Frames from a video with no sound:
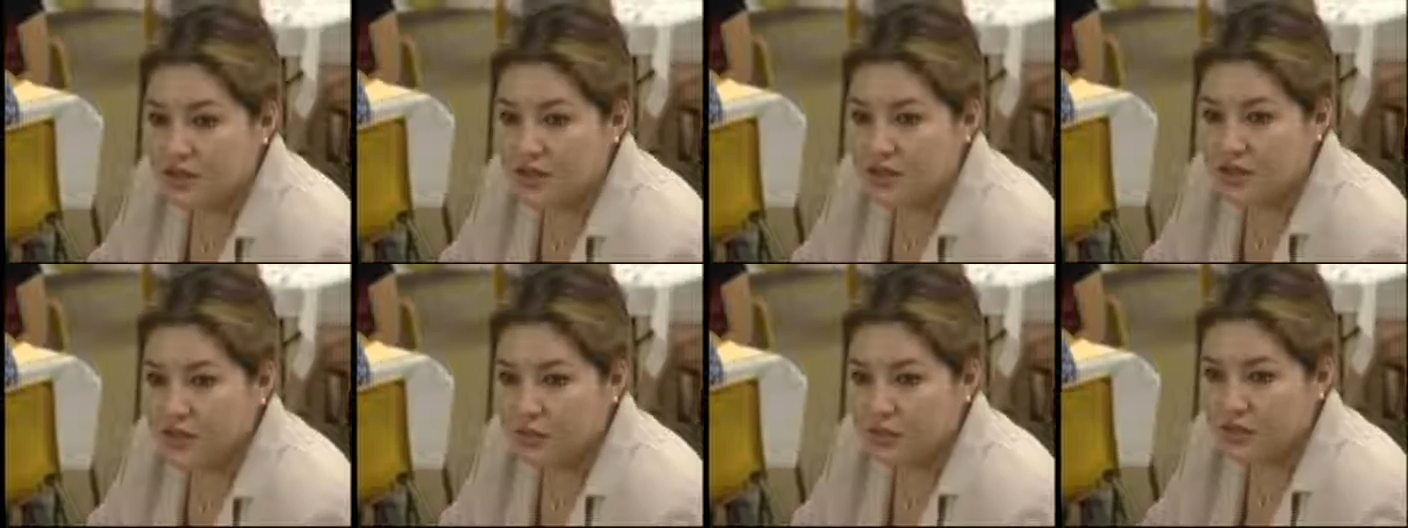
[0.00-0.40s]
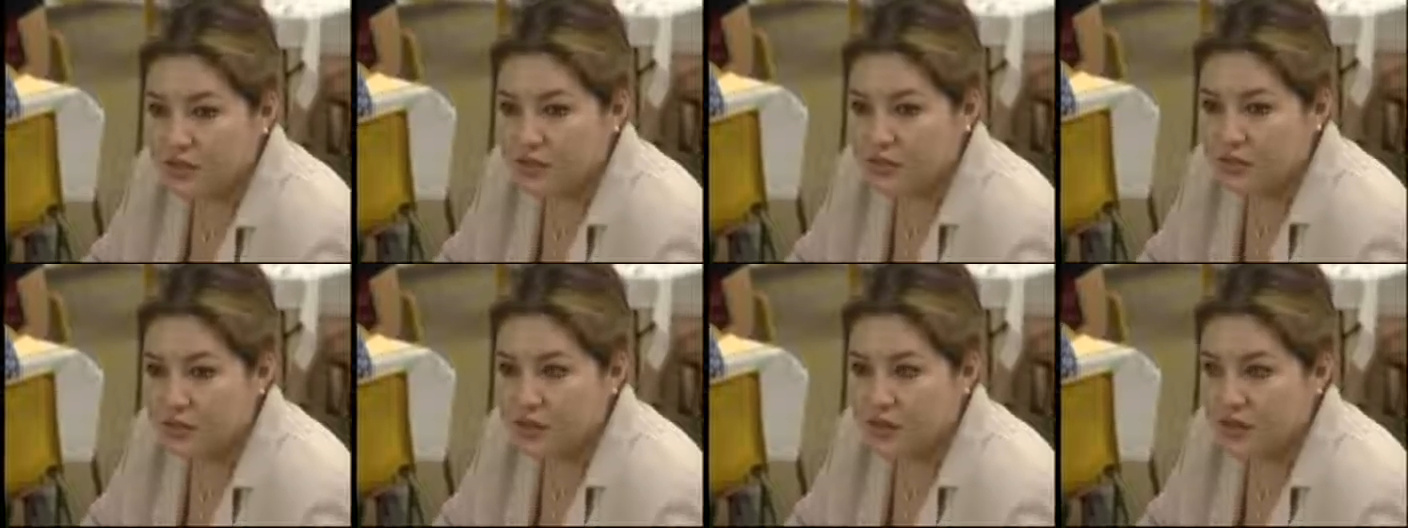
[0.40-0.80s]

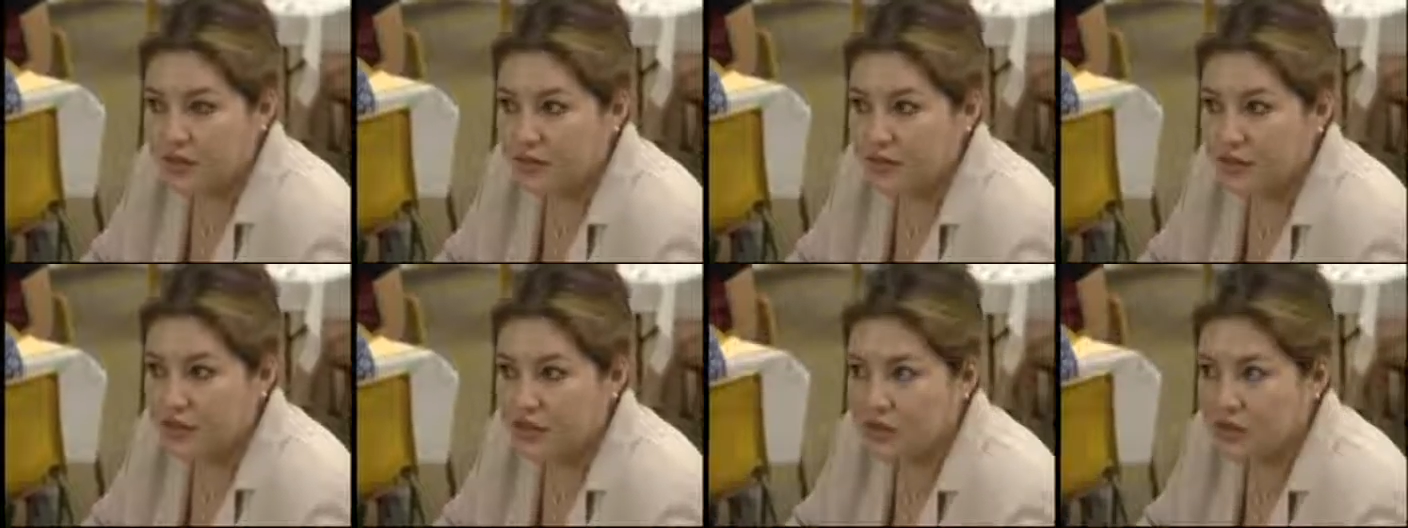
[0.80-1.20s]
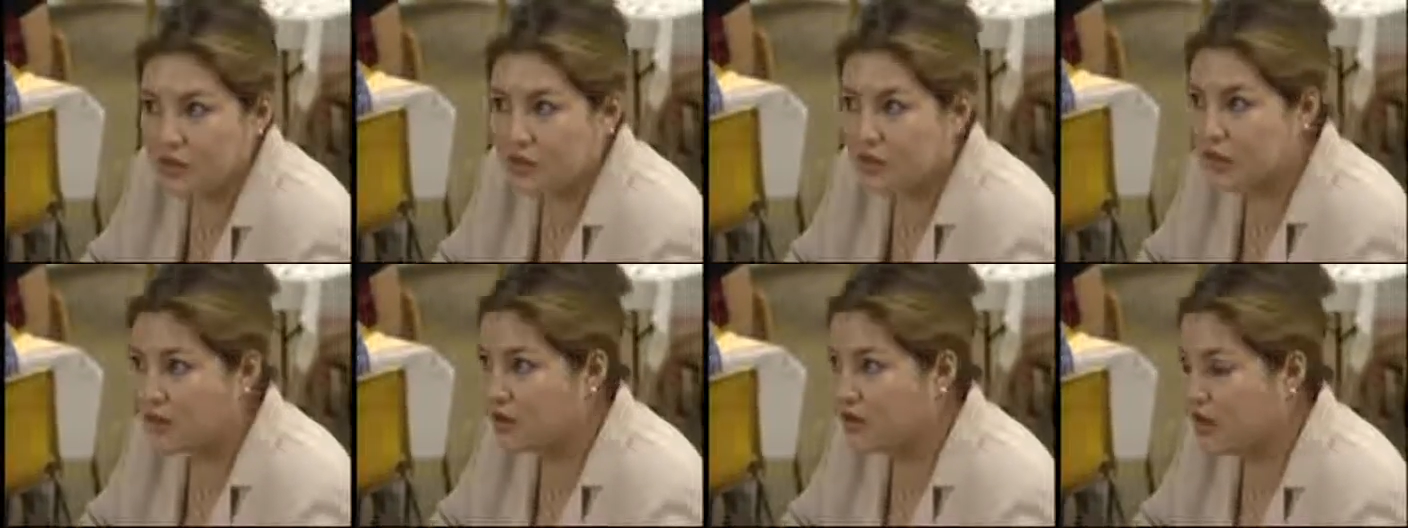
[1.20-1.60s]
families have
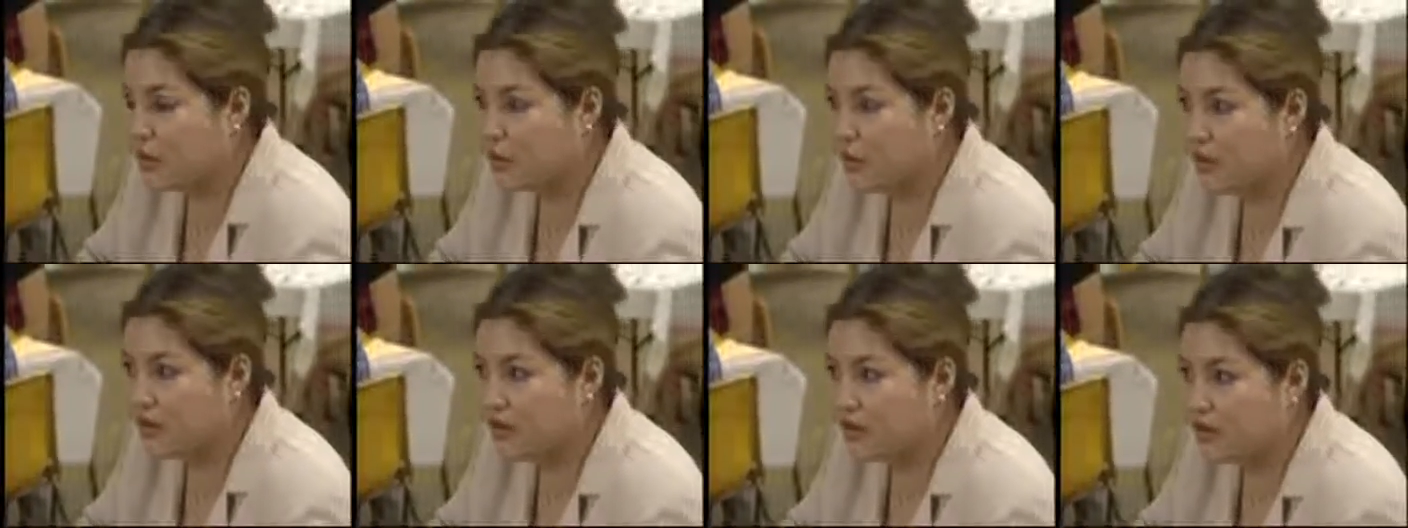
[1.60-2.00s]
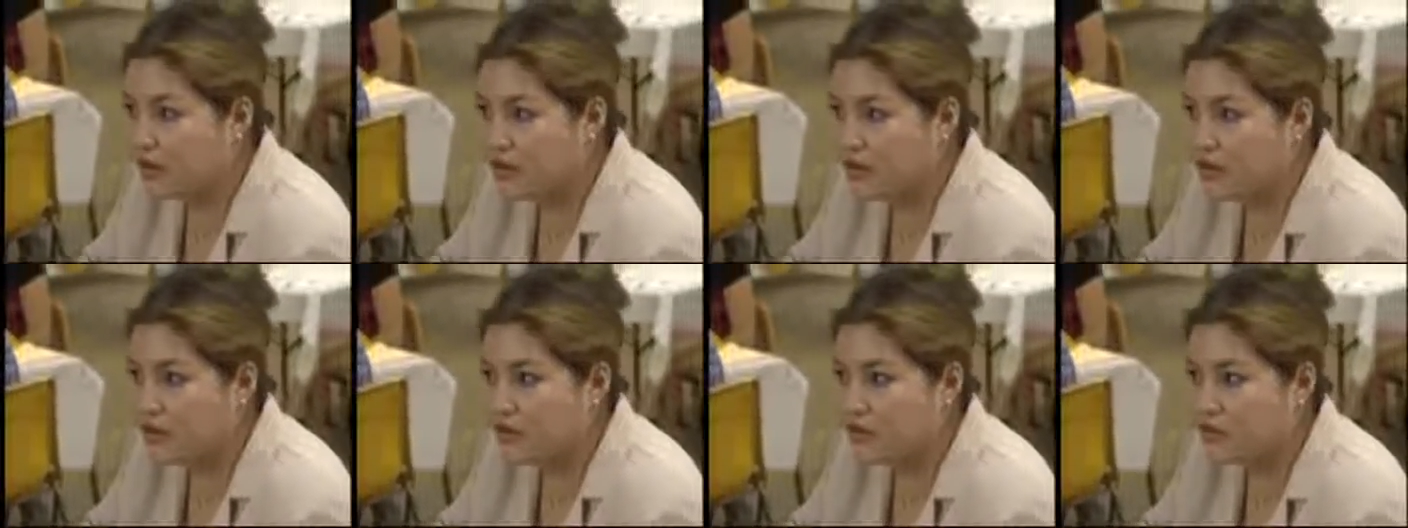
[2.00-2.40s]
every right
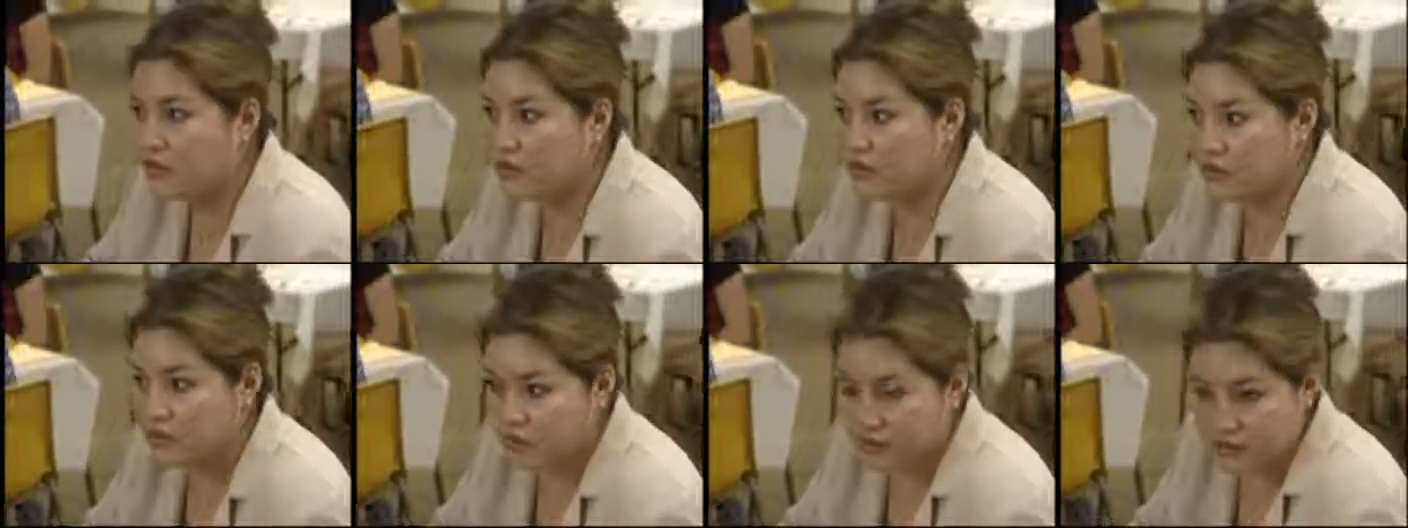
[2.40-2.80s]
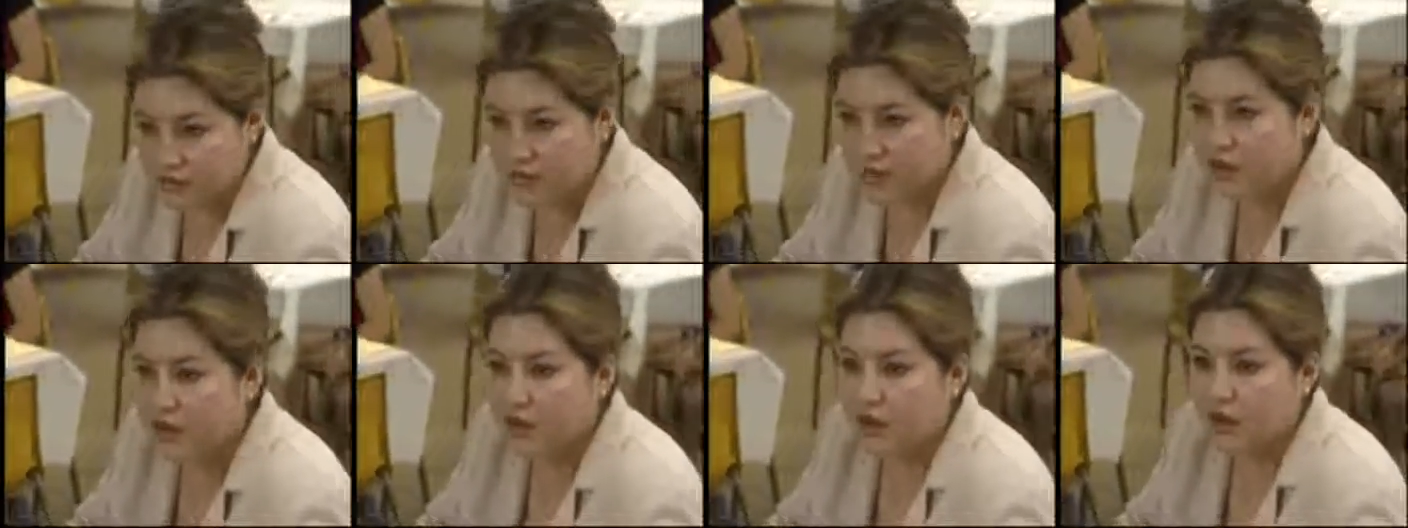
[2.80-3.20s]
to the
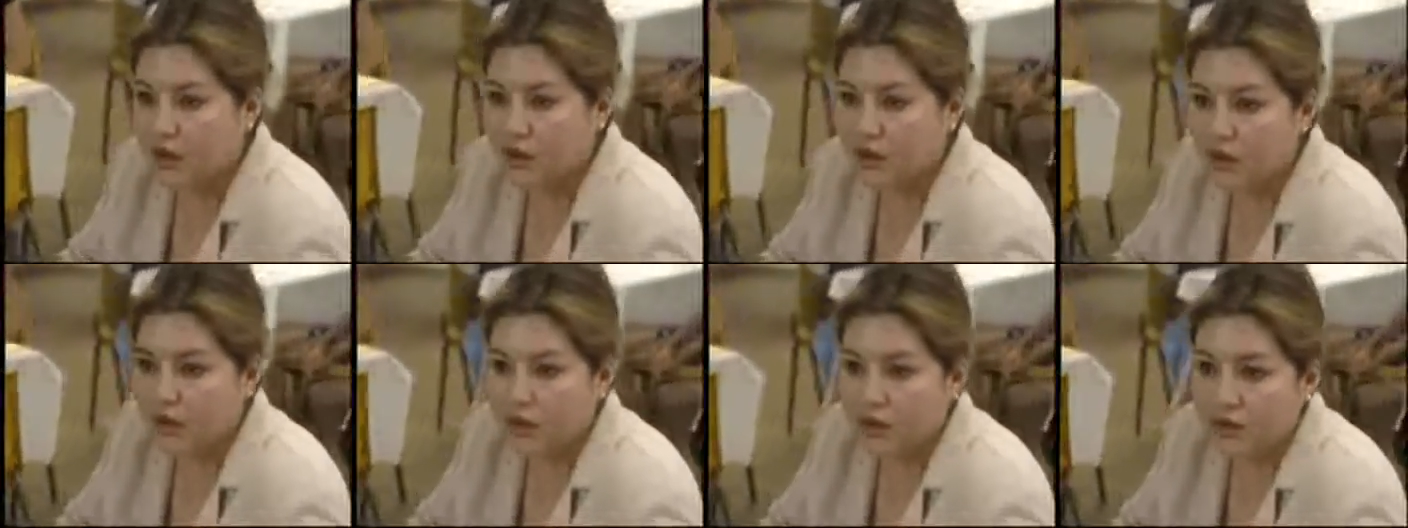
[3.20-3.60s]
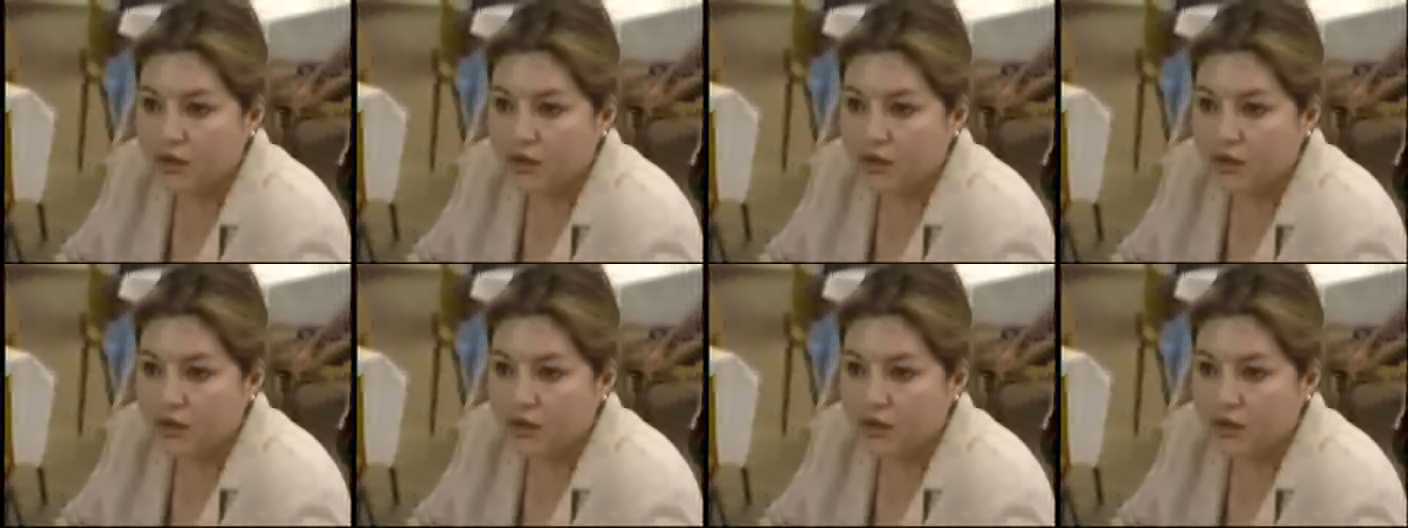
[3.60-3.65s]
normal, valid